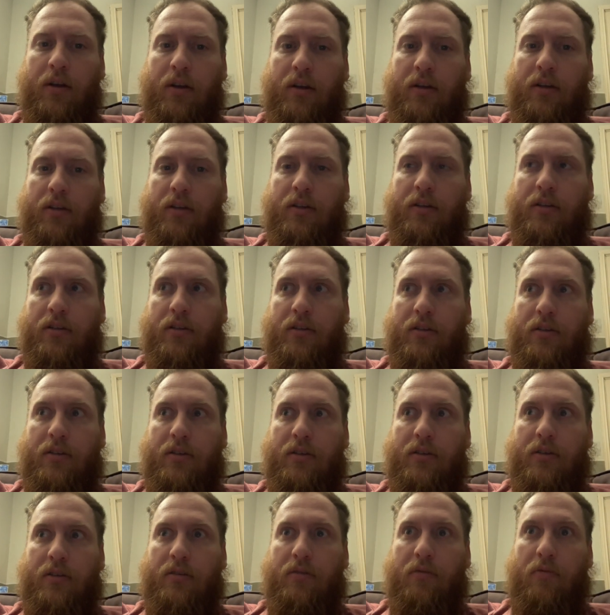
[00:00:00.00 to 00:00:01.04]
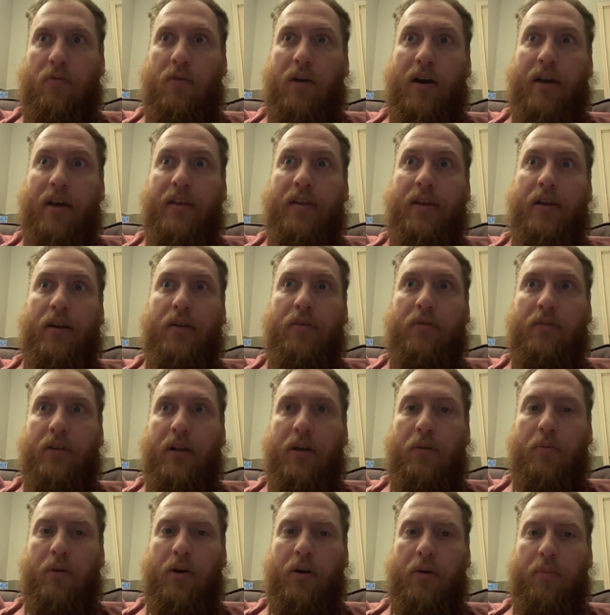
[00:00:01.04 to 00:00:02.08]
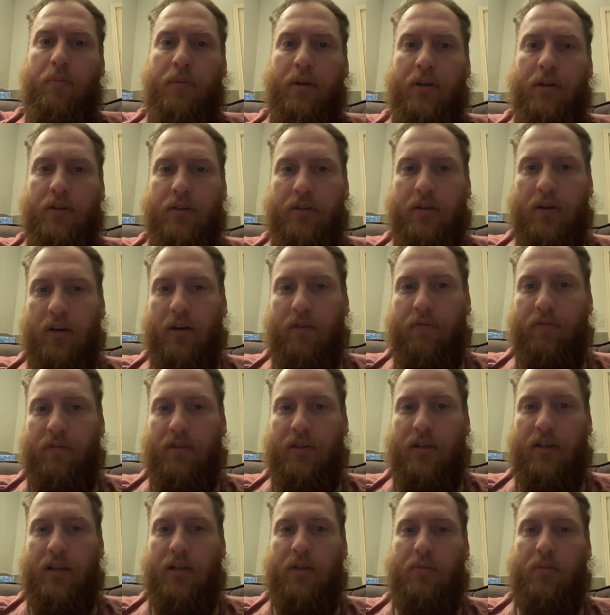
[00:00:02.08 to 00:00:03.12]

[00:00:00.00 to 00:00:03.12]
is why they don't let them wear military fatigues,